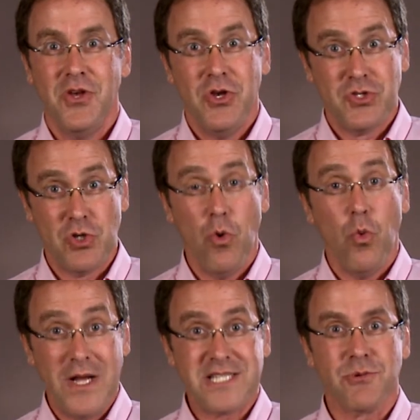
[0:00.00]
So
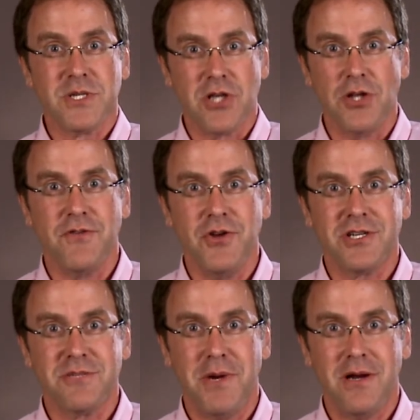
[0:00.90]
what's the result of your
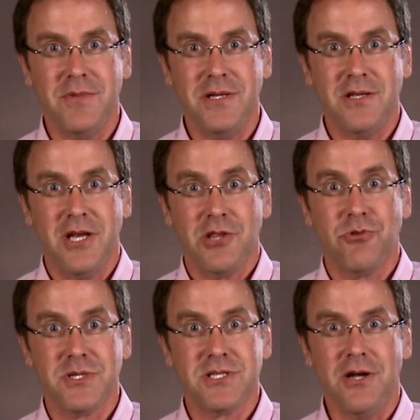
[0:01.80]
experiment? The
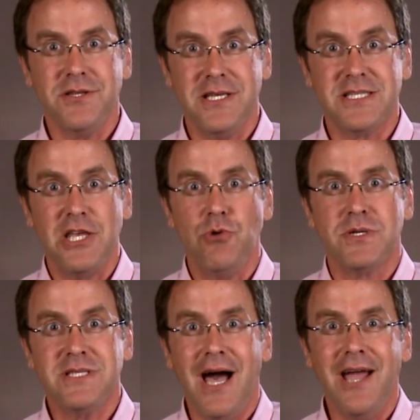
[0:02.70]
result is that you were
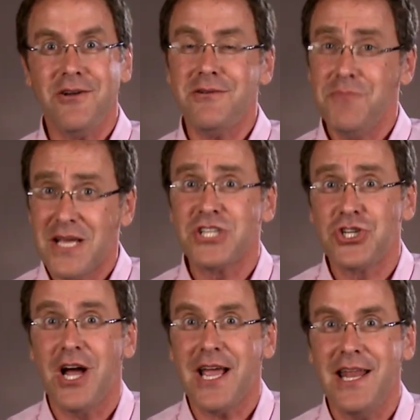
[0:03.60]
tired because you're
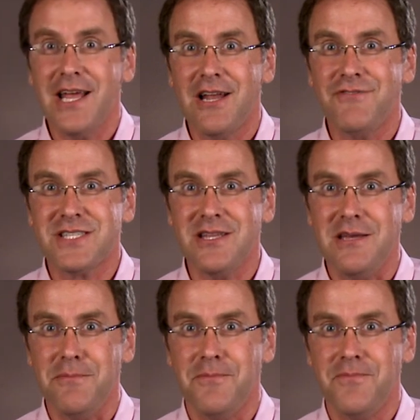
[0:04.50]
not getting enough
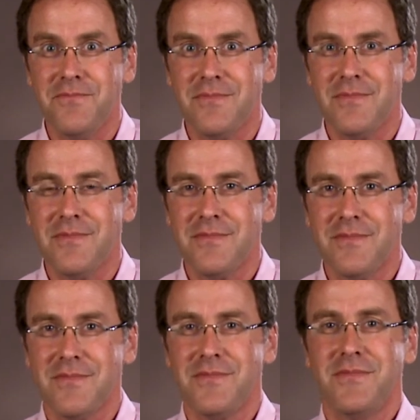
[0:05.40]
sleep.
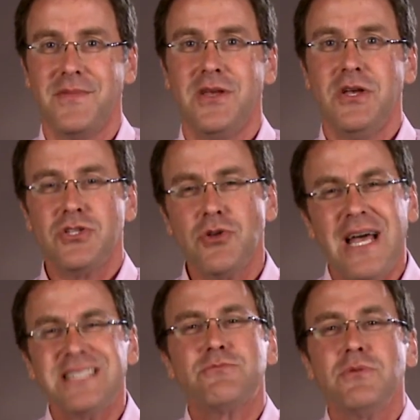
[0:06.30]
So
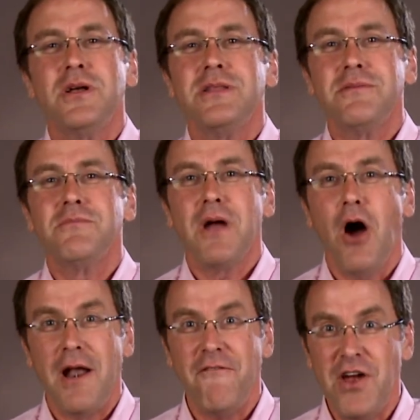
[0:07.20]
that's
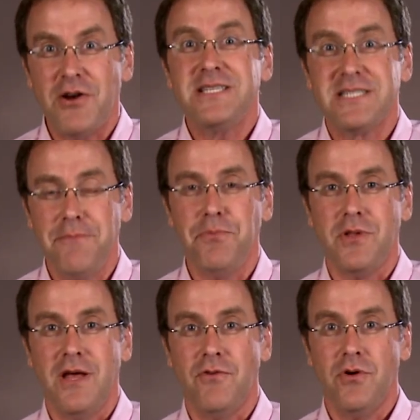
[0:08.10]
on a very simple
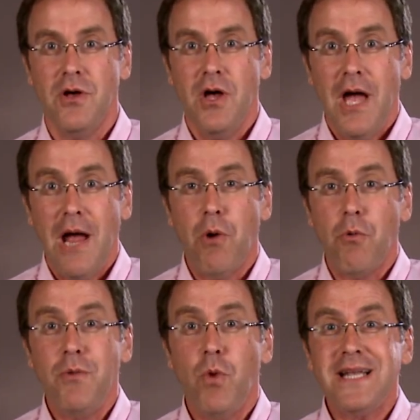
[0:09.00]
level. And what
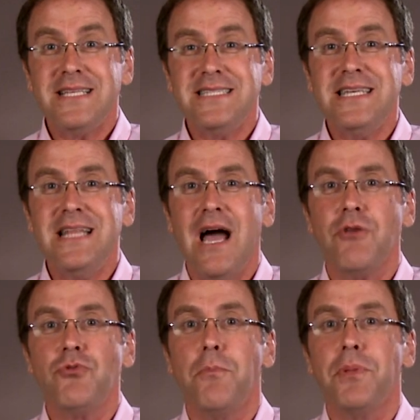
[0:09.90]
we want to see now
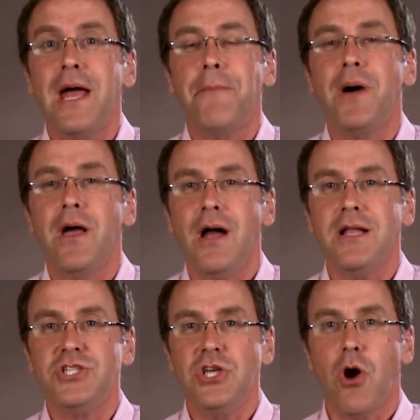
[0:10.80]
through plant
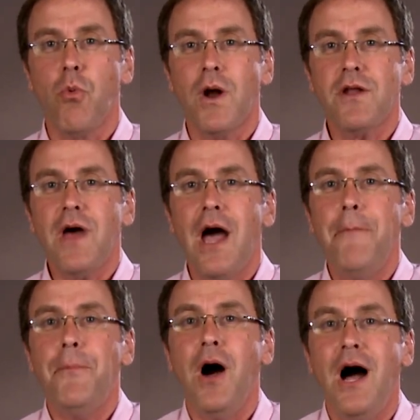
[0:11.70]
biology are what are the
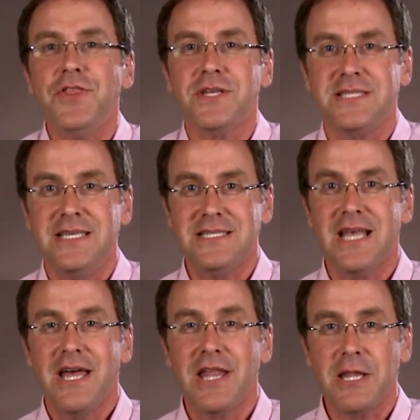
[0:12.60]
hypotheses
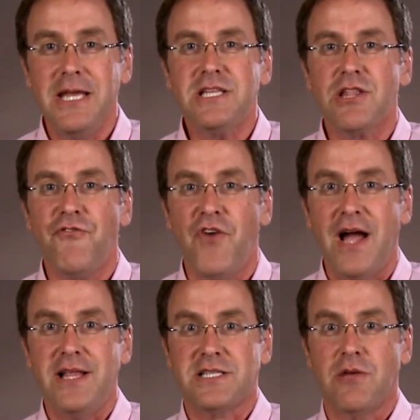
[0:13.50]
that lead to the
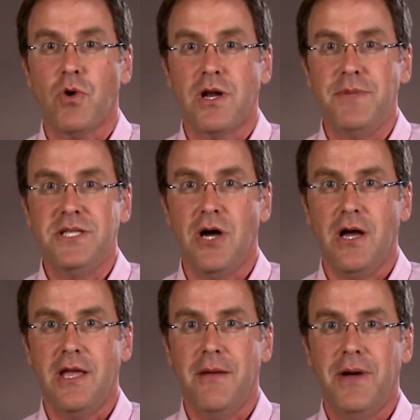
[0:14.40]
findings that we're going to be
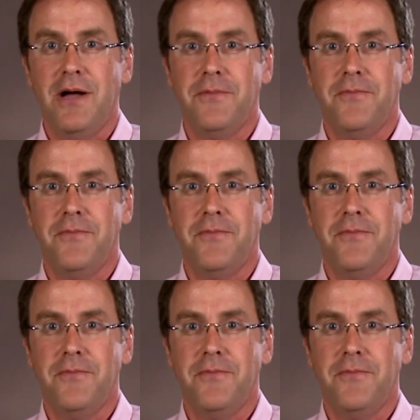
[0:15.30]
talking about.